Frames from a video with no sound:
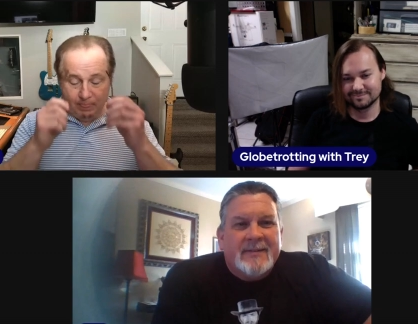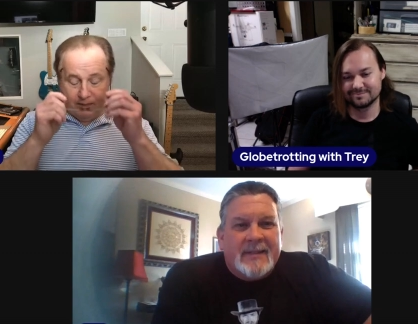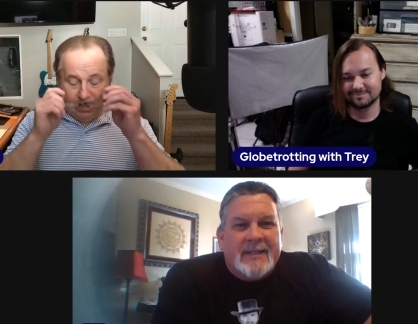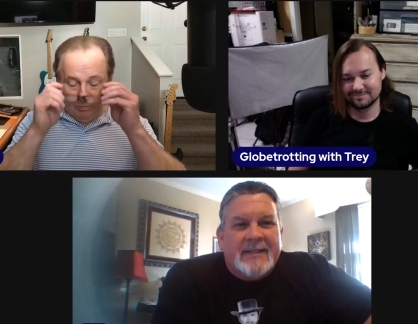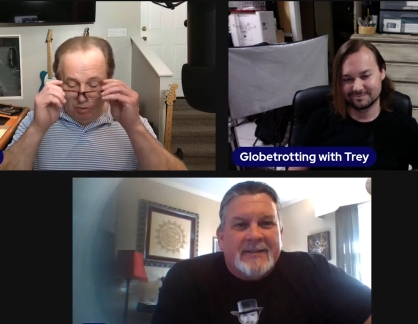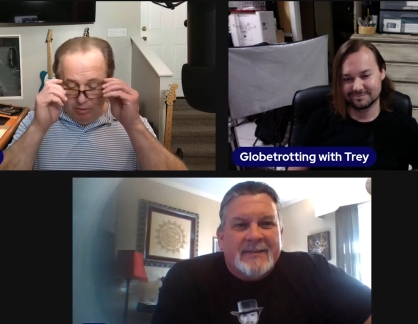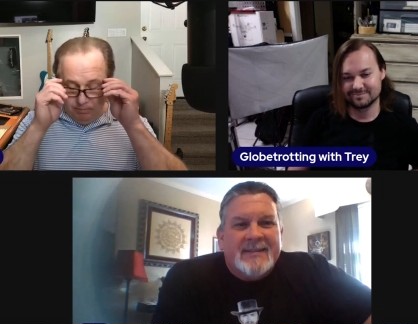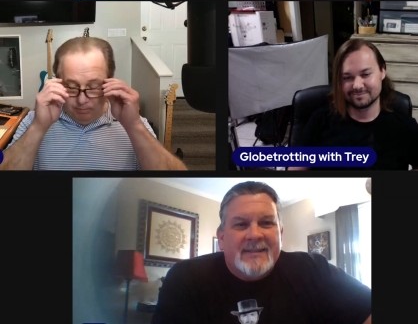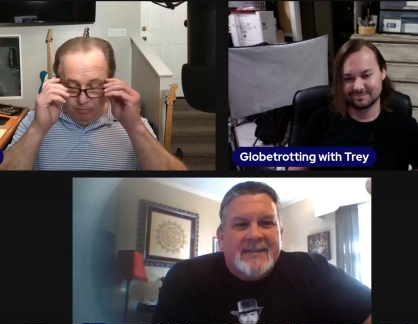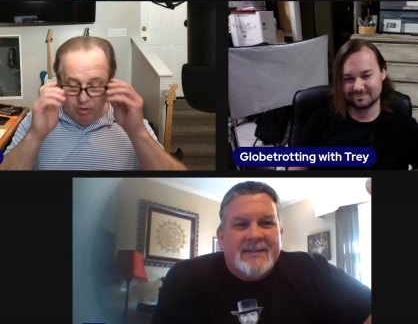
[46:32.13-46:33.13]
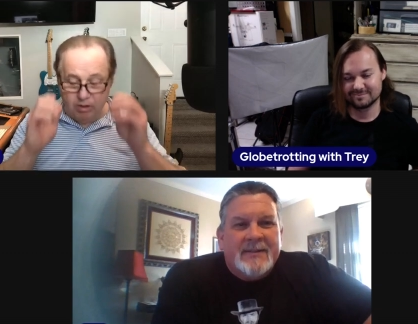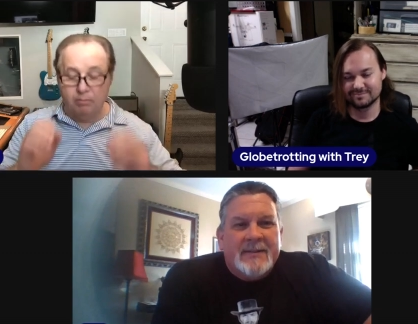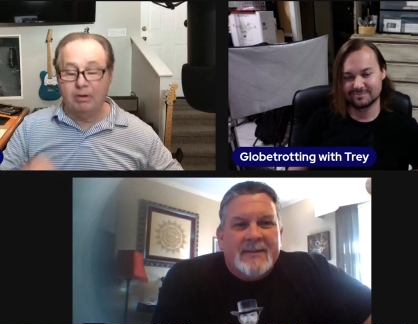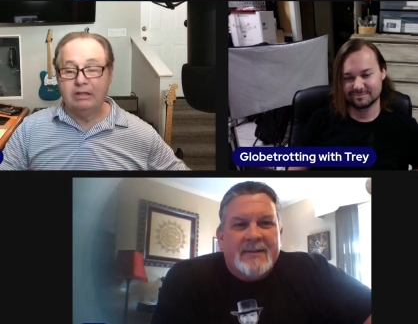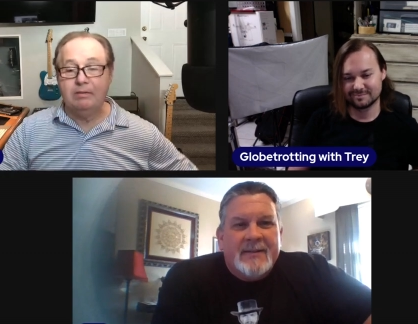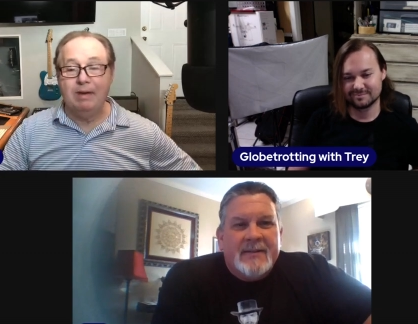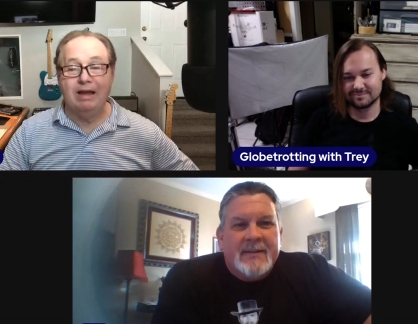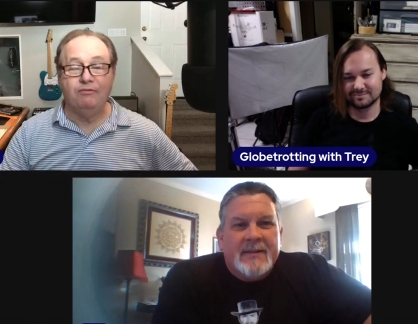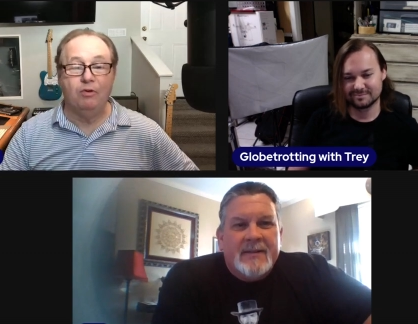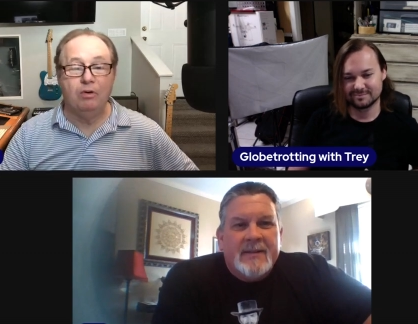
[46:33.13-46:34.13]
Speaker 1: I and did. We'll, we're going to bring you
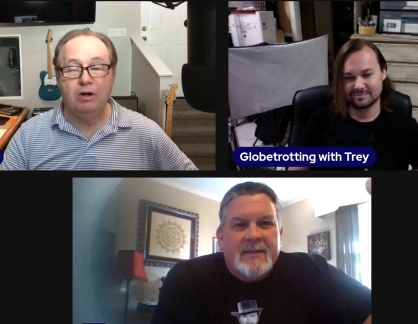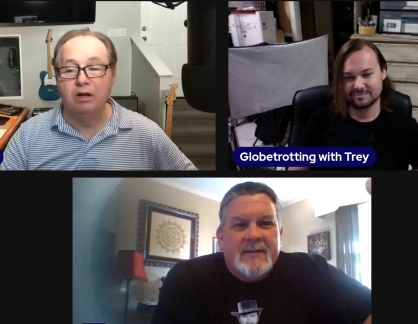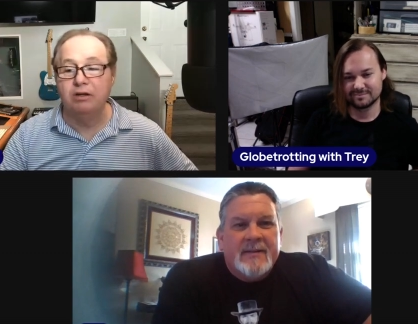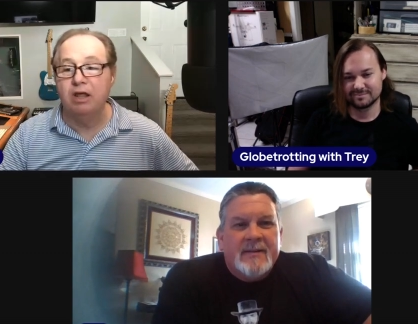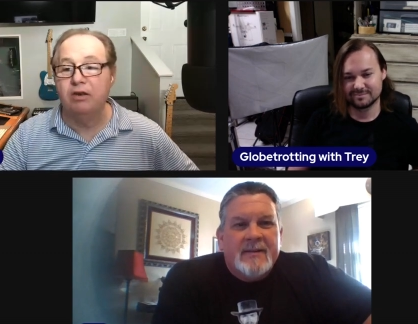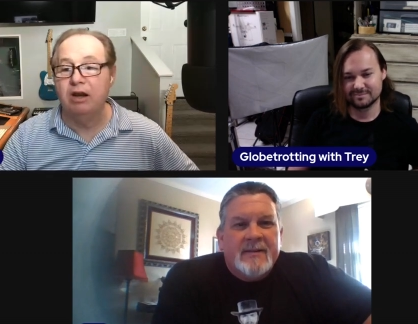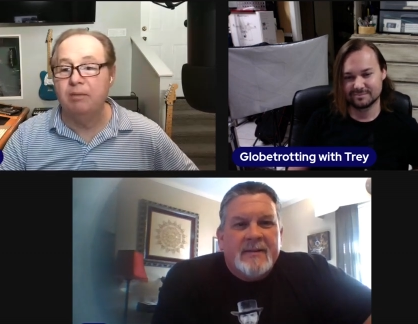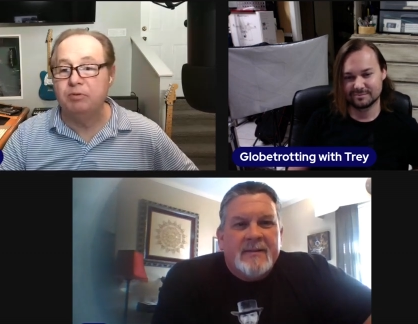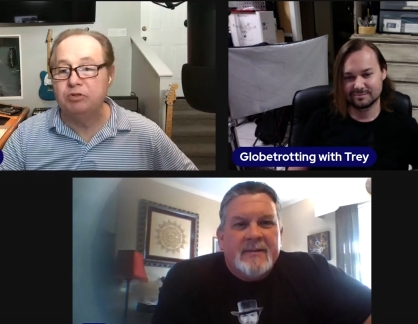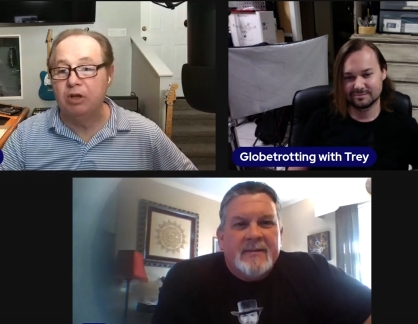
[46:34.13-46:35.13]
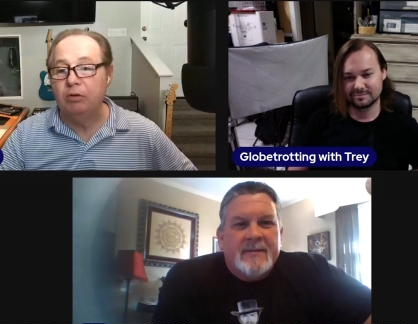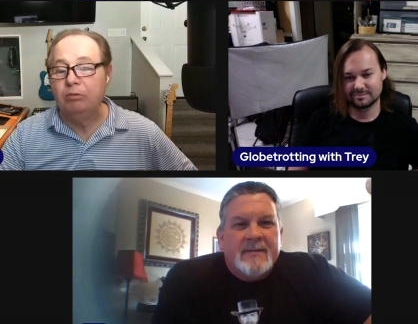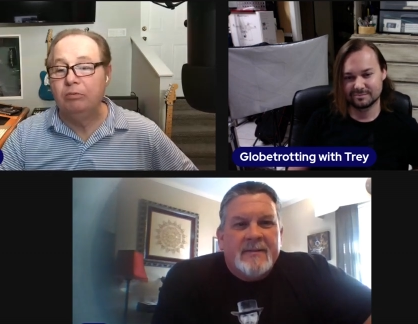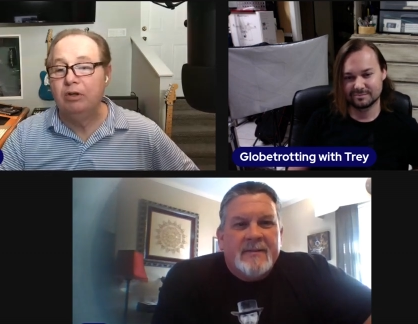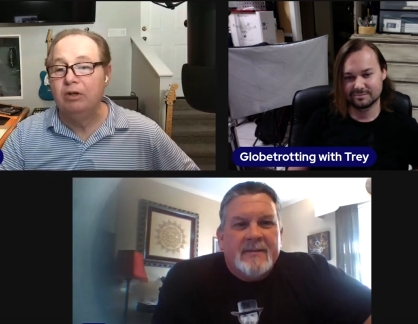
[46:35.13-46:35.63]
back for another episode.